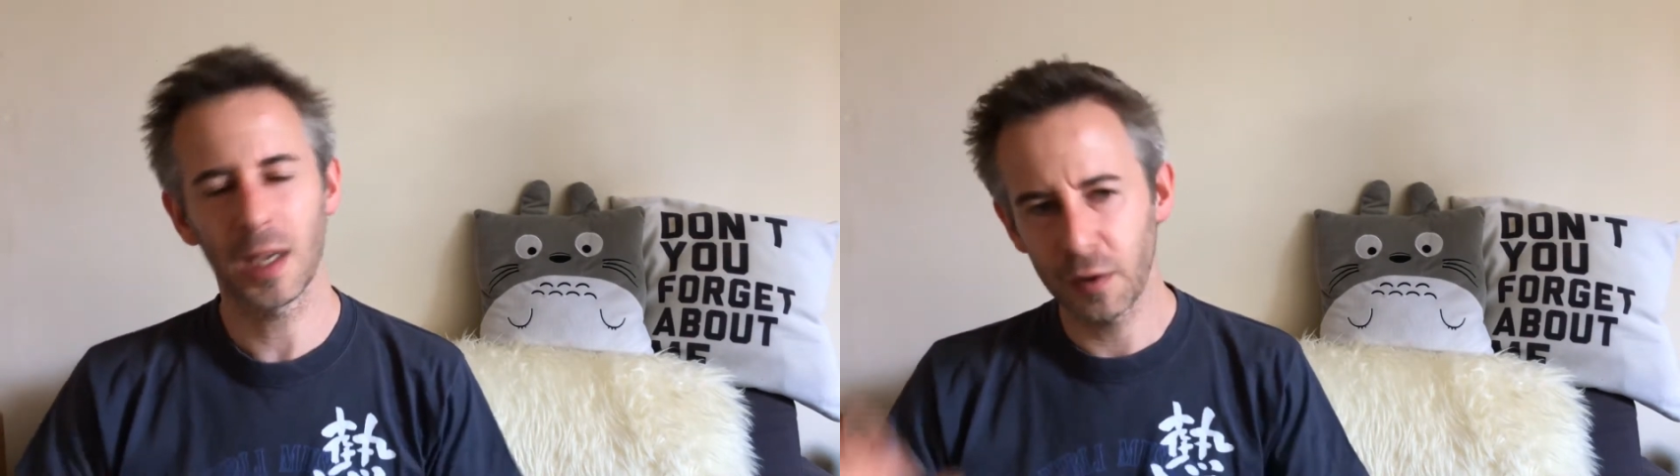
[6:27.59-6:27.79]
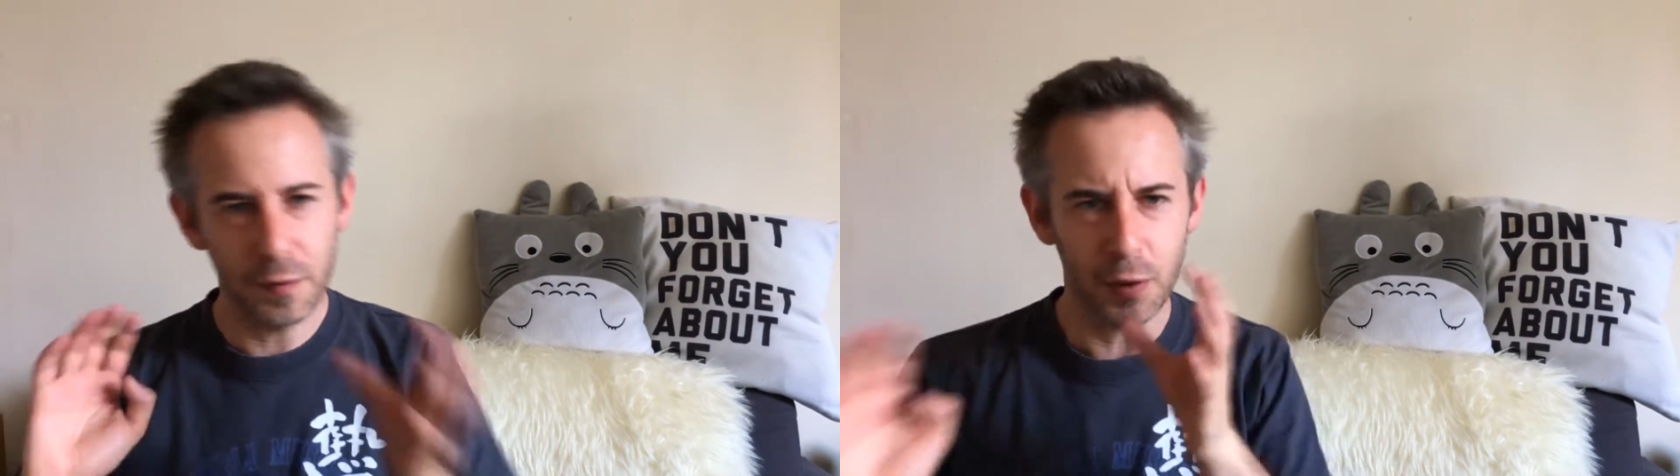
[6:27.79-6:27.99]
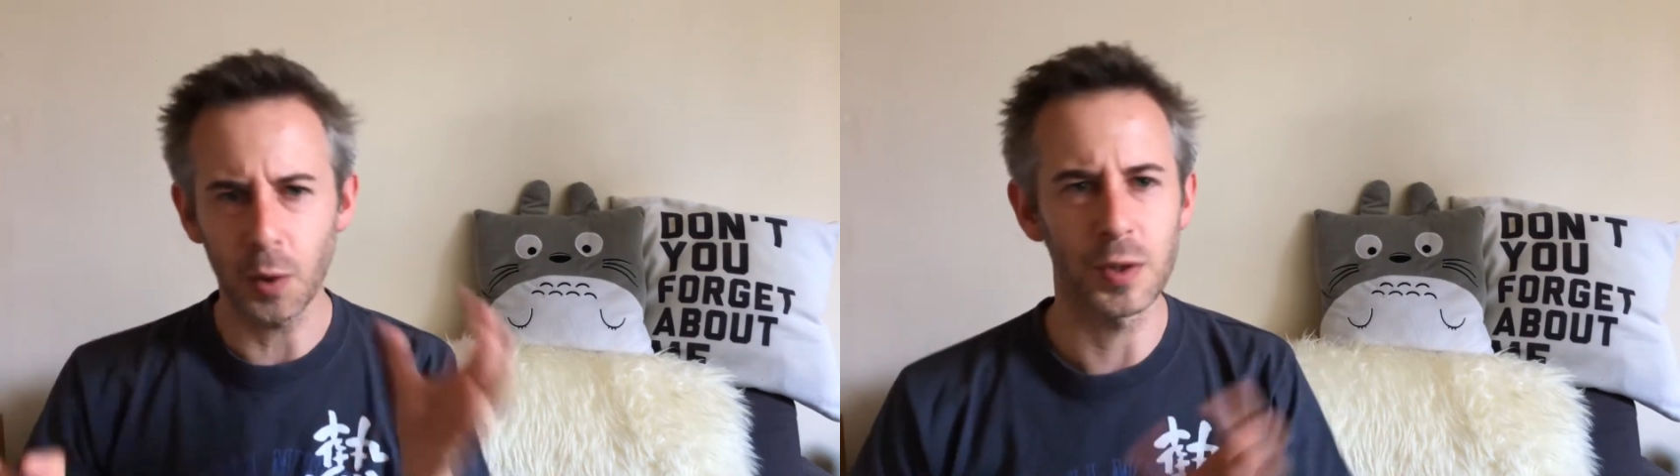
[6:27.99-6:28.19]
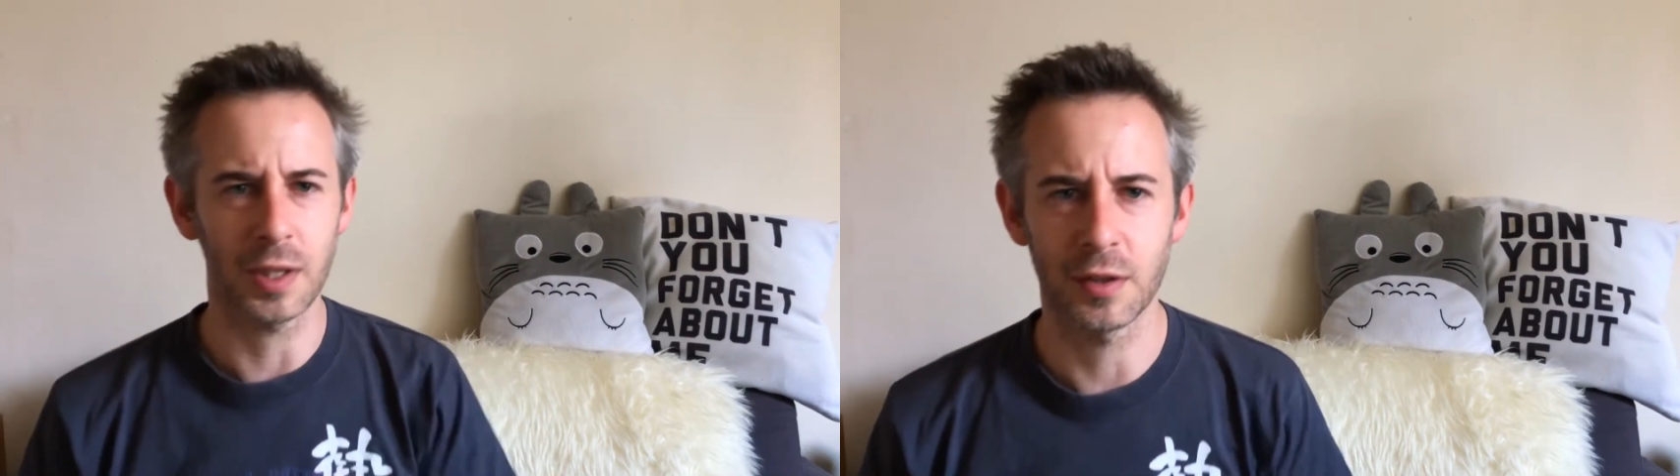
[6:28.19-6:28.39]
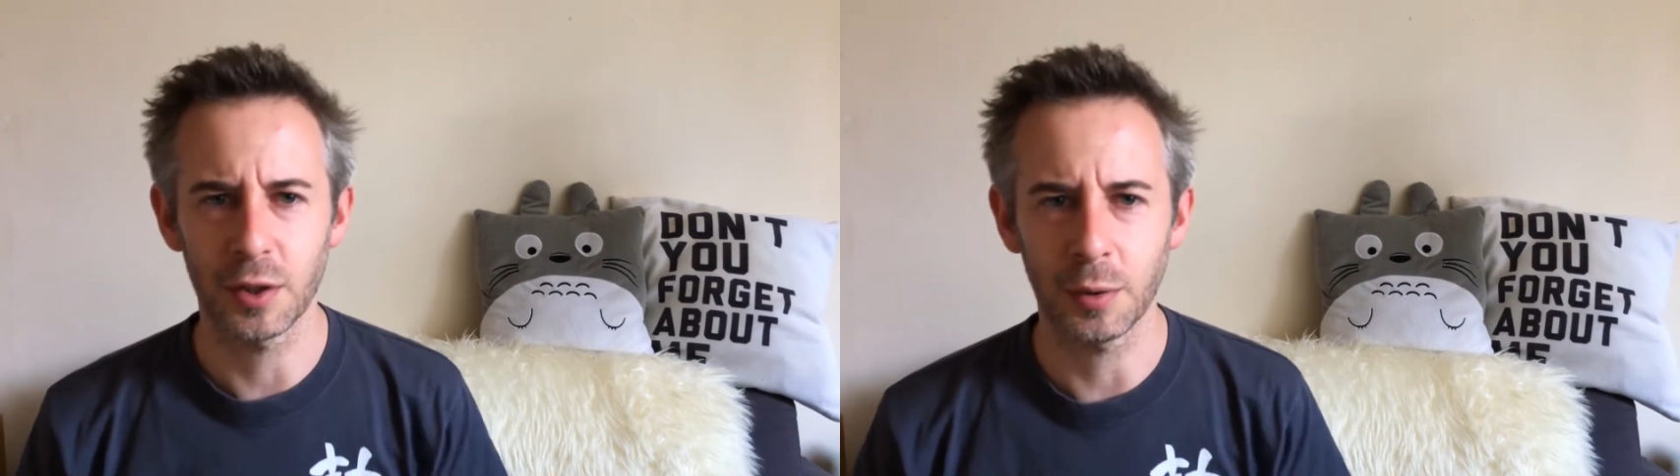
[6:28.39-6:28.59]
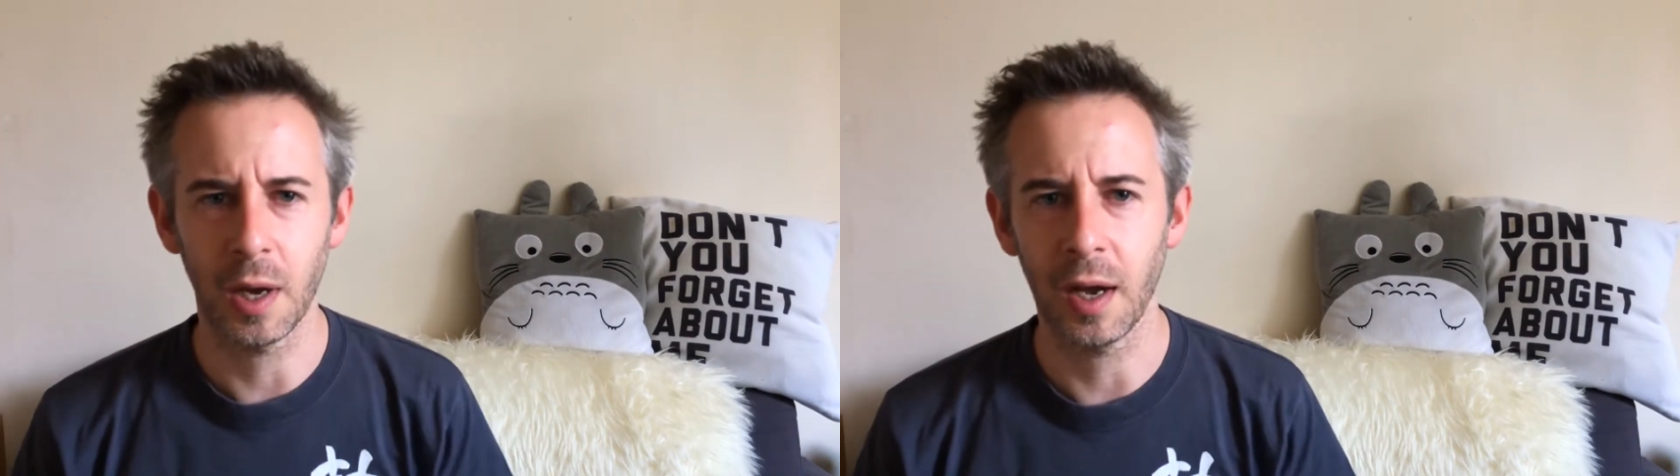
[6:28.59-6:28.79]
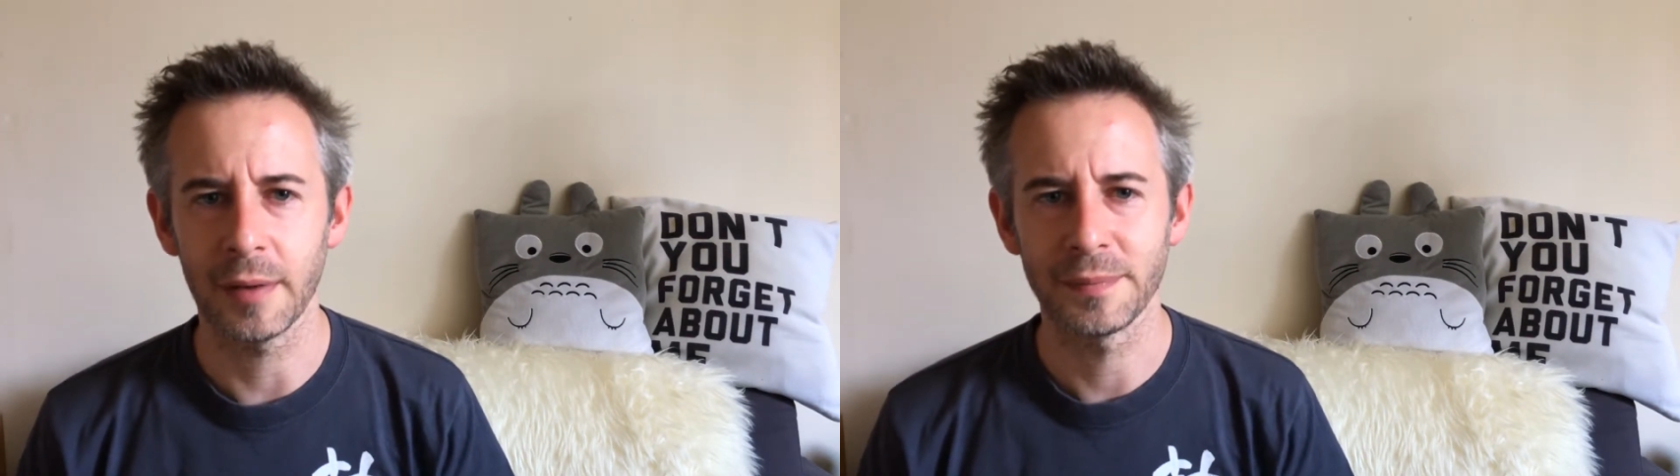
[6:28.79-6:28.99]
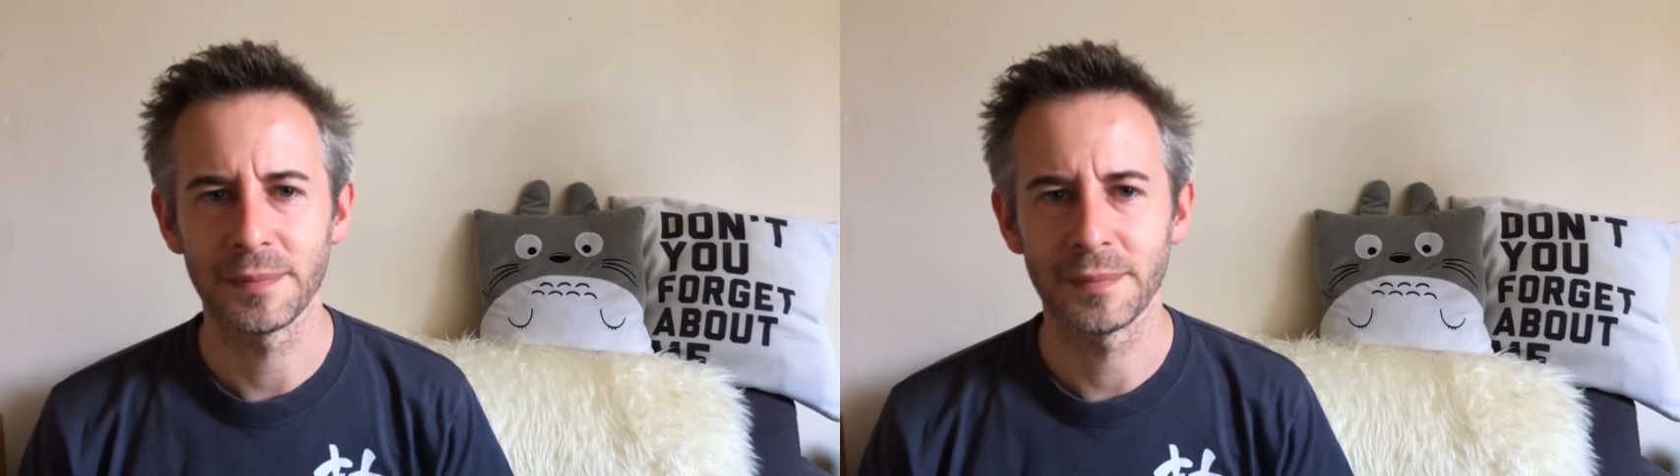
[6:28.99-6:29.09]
confusing to her.